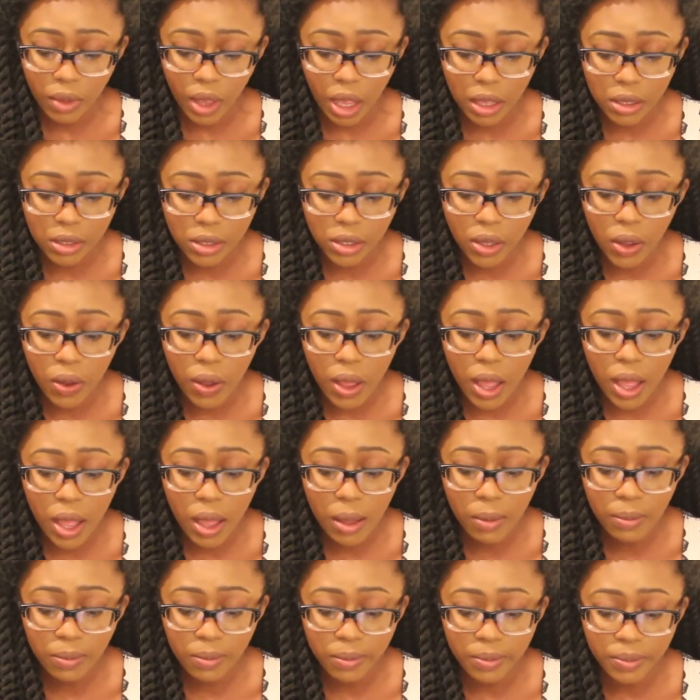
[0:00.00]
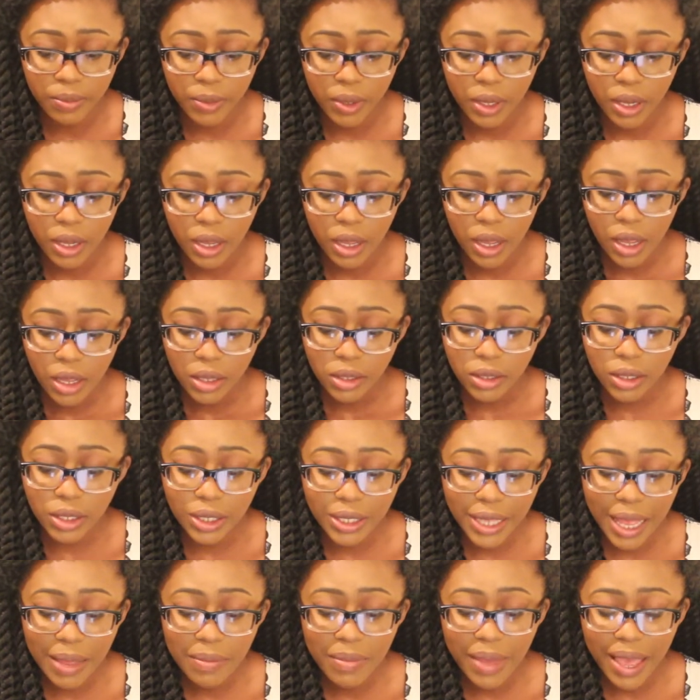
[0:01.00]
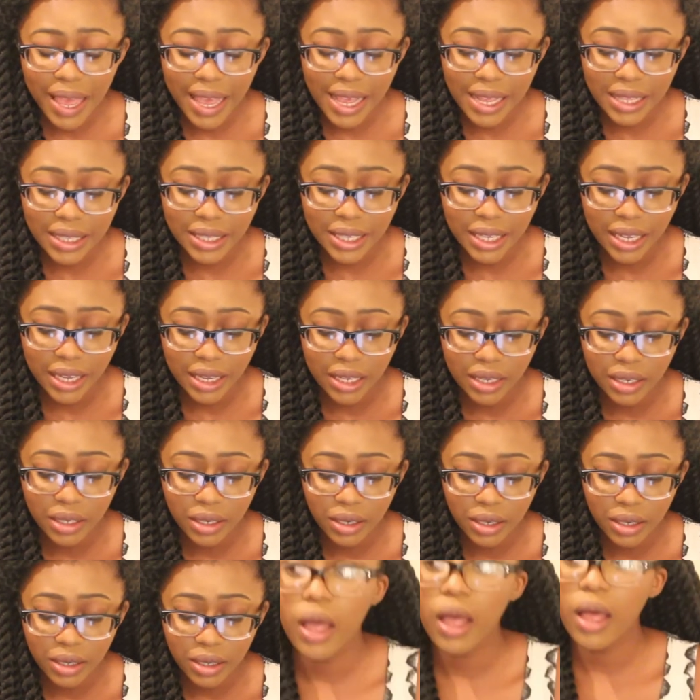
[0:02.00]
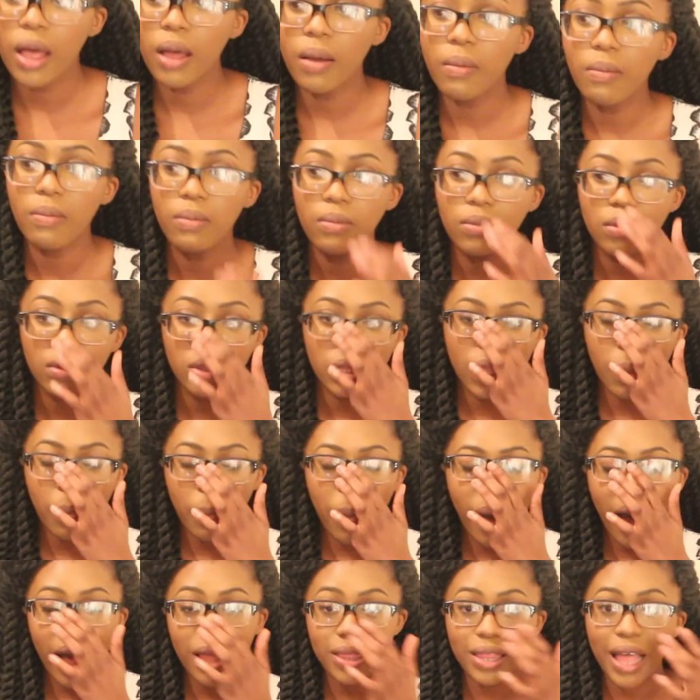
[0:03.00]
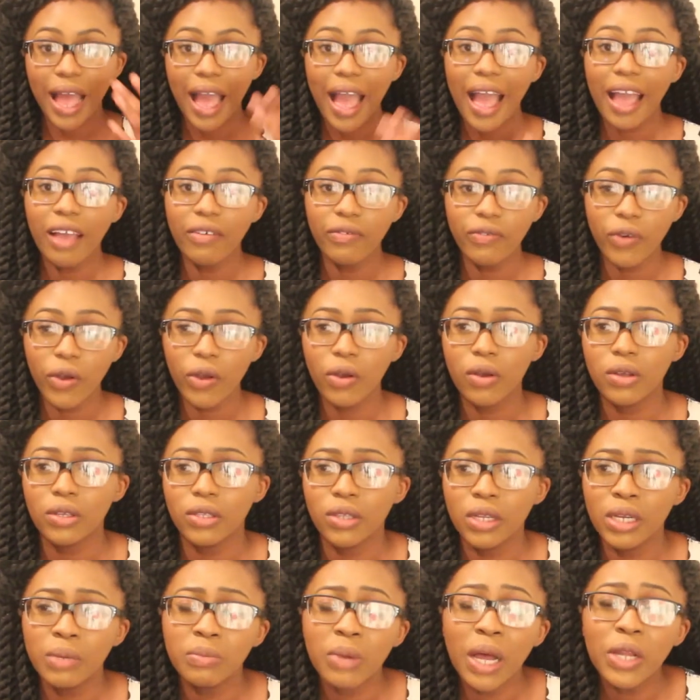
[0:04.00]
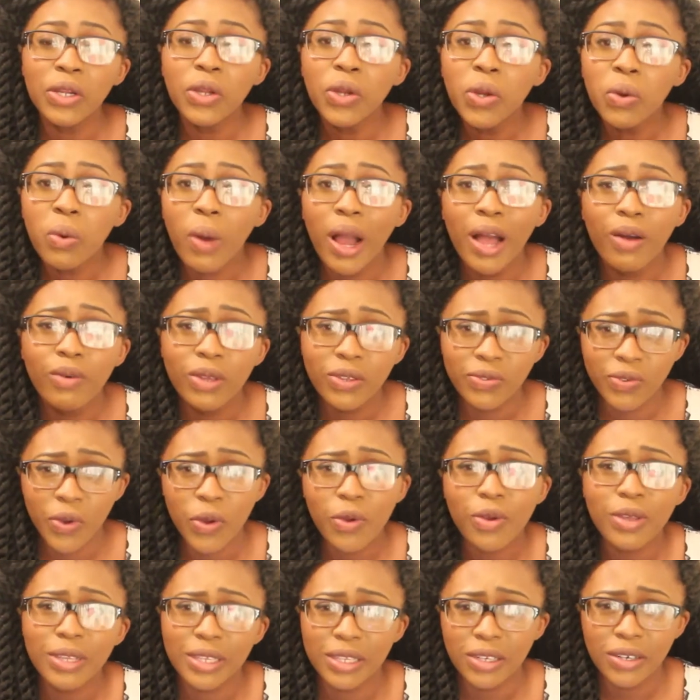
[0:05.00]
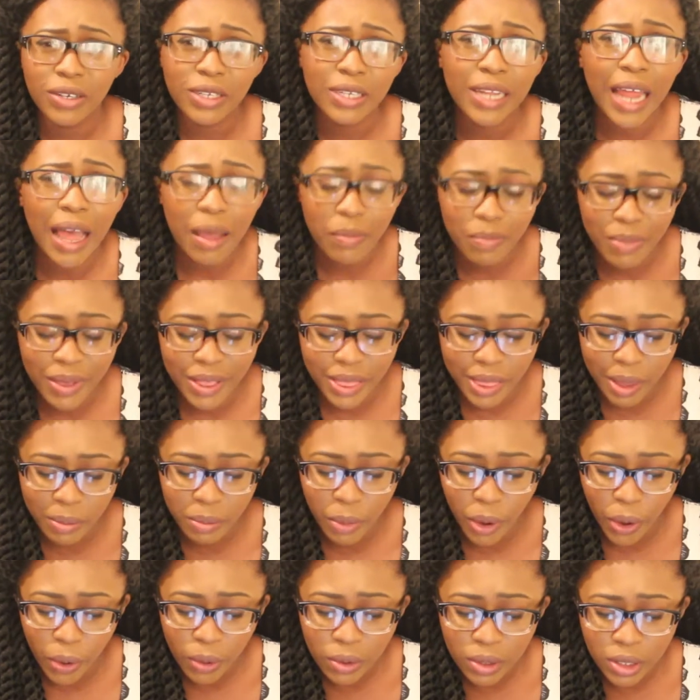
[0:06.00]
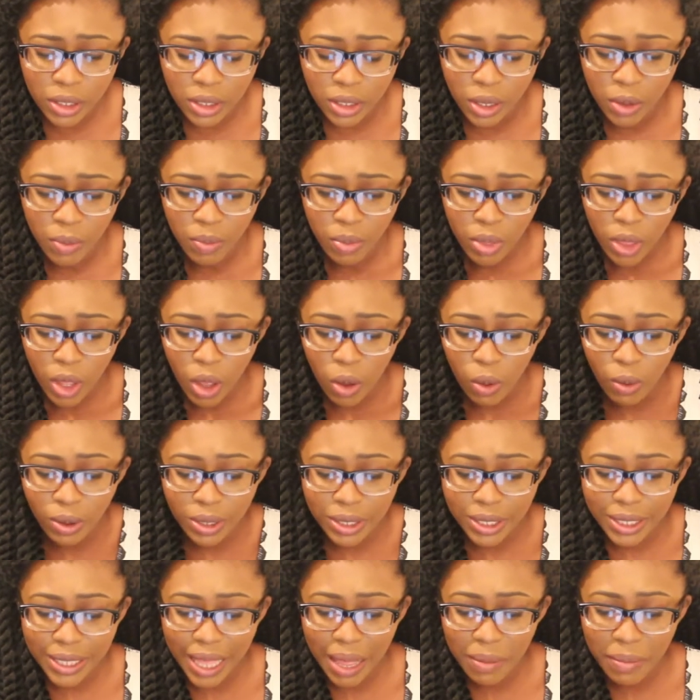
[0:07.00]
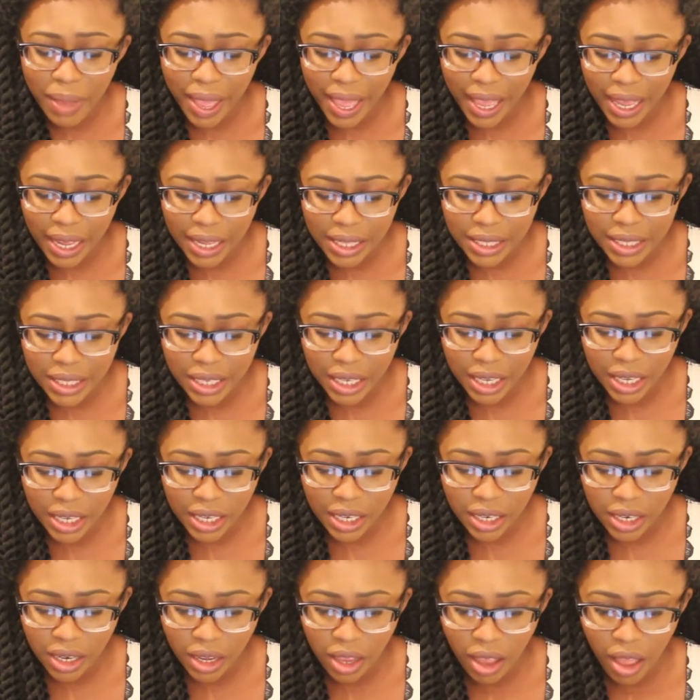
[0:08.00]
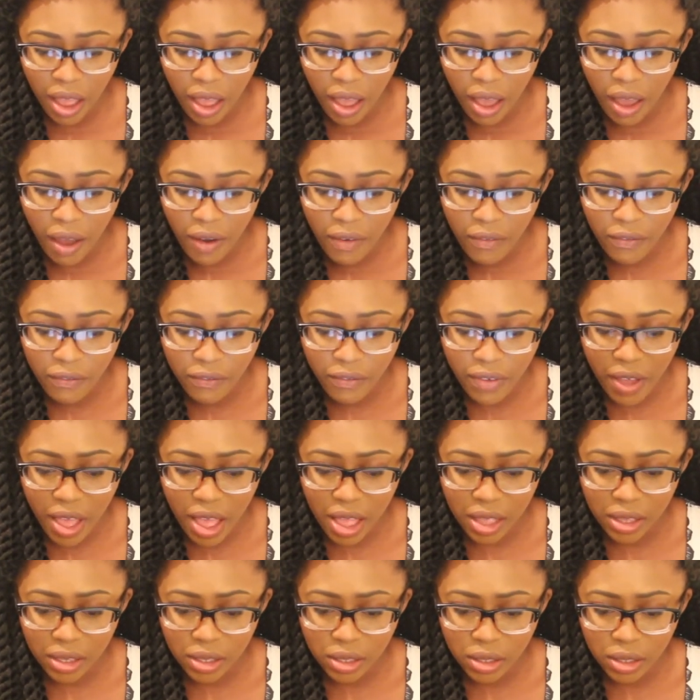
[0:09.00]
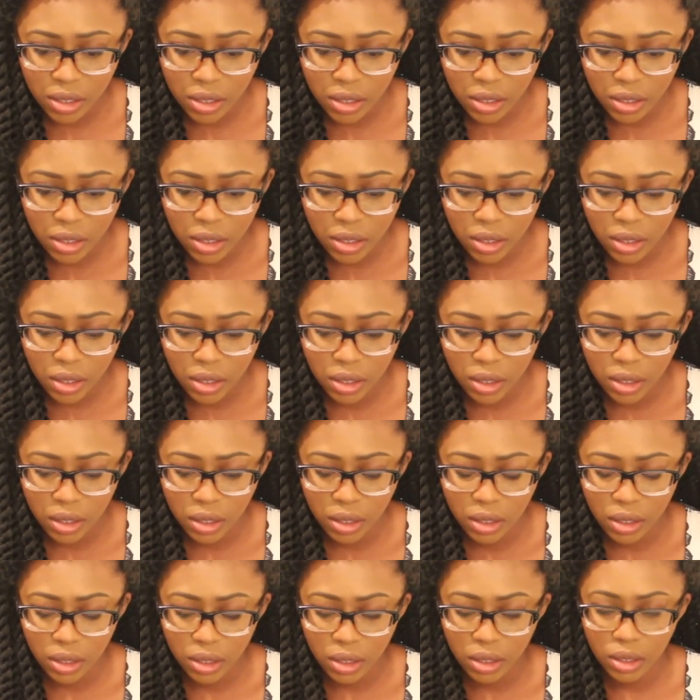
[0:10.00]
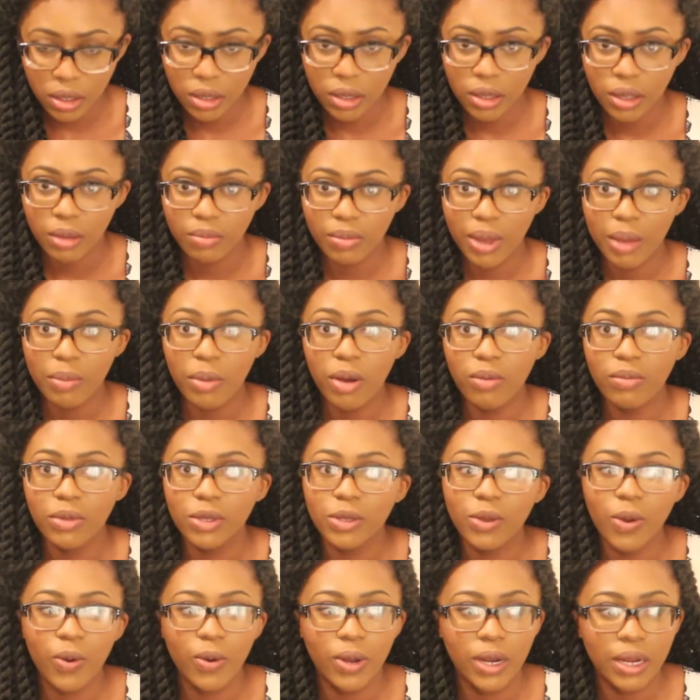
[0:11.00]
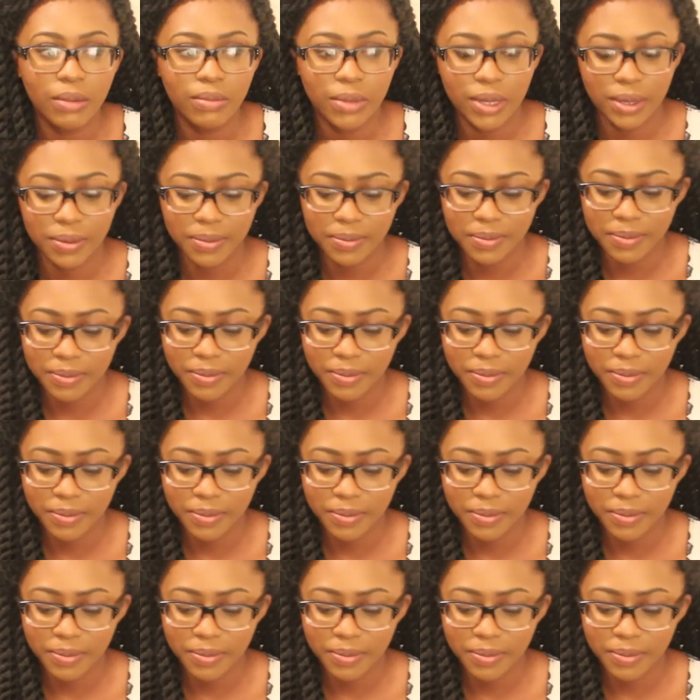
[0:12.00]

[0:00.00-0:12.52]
And so so Psalm 18, the part that I focused on, I don't know why I was focusing on that bit the most, was Psalm 18 verse, my mom is calling me.